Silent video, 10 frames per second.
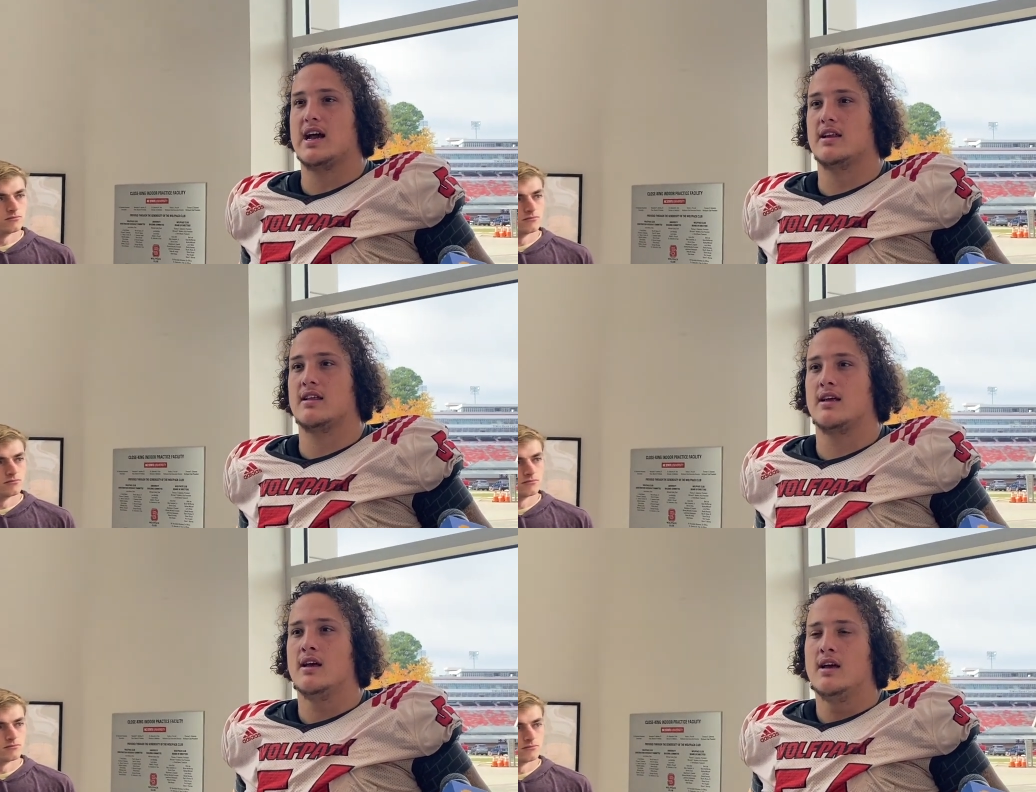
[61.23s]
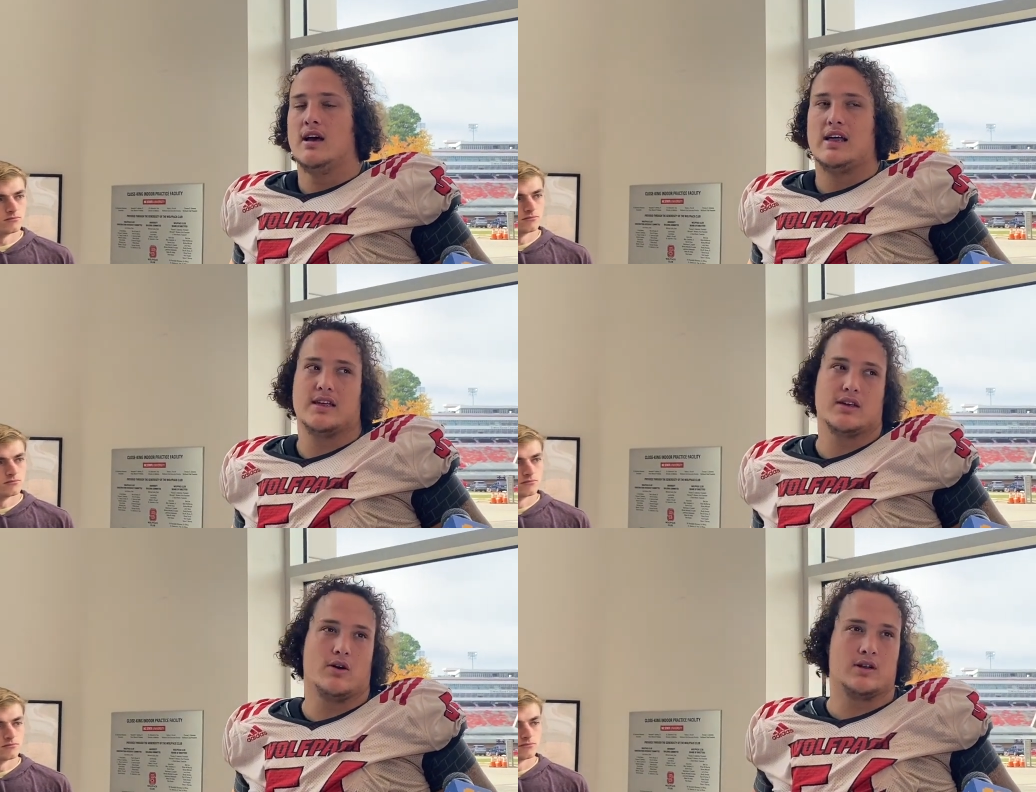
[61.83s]
Speaker 1: And I, I
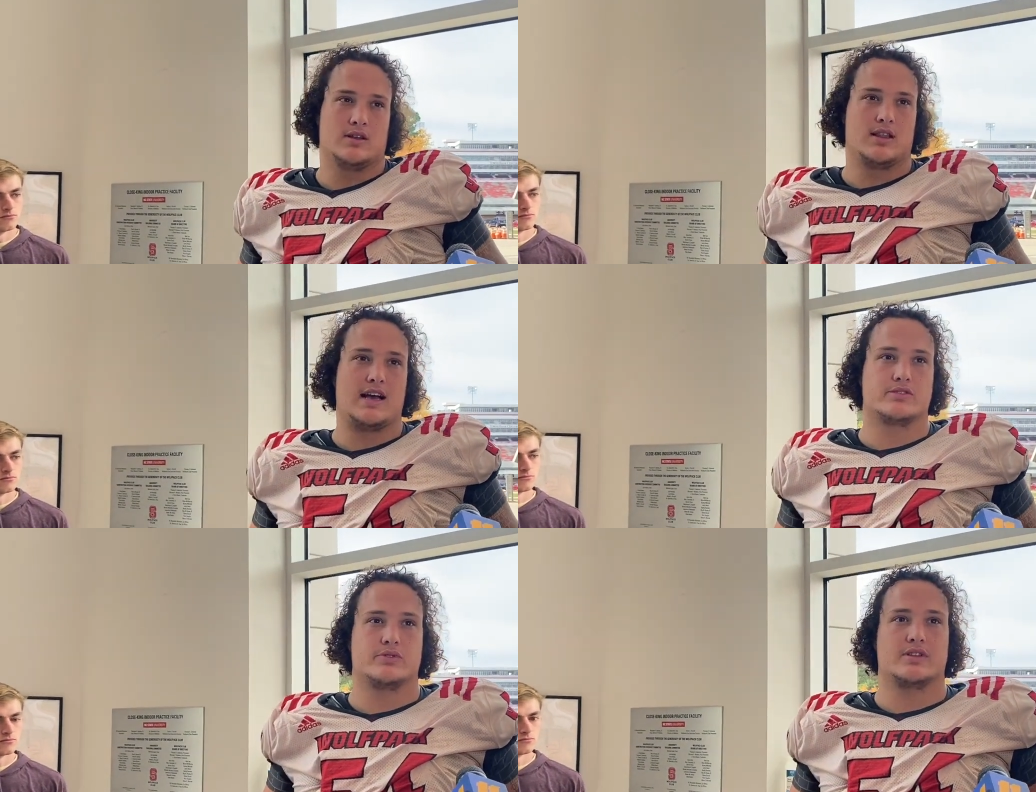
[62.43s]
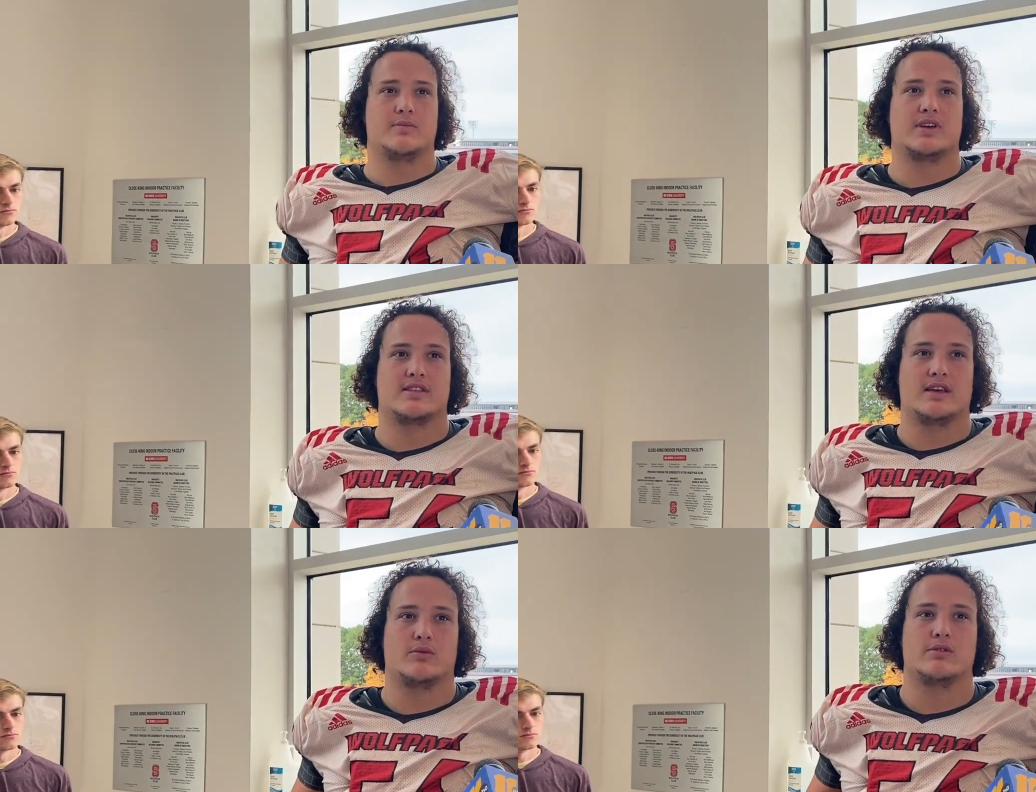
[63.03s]
think going into last week, the big
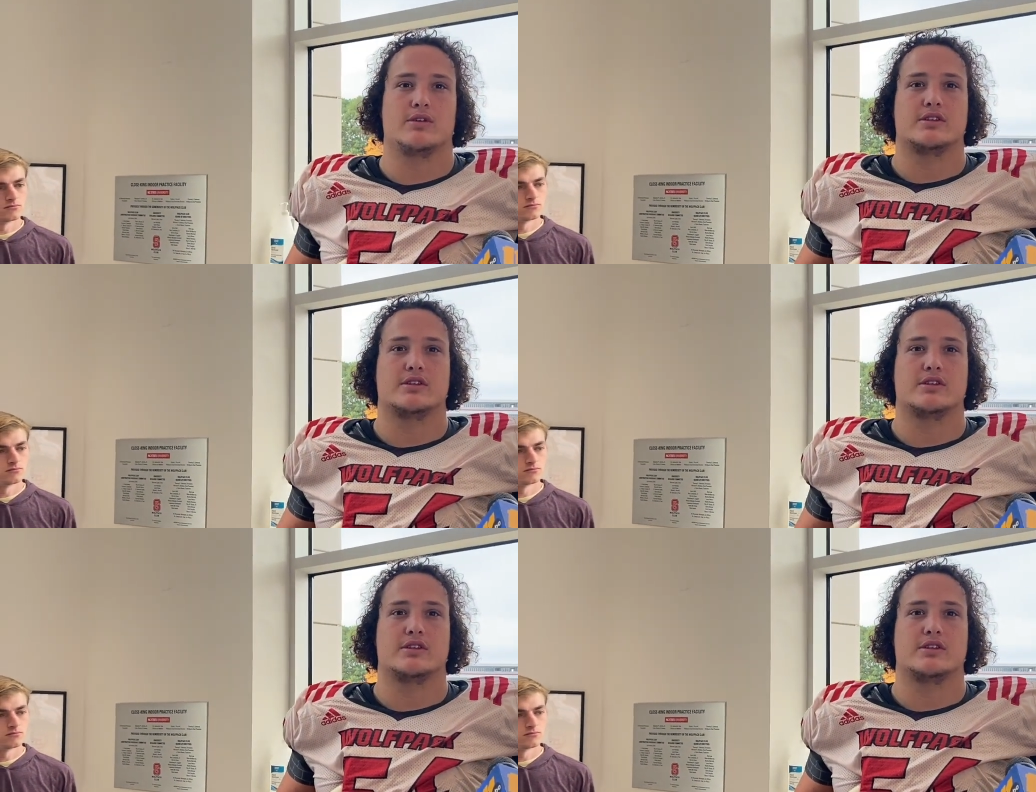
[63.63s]
thing we really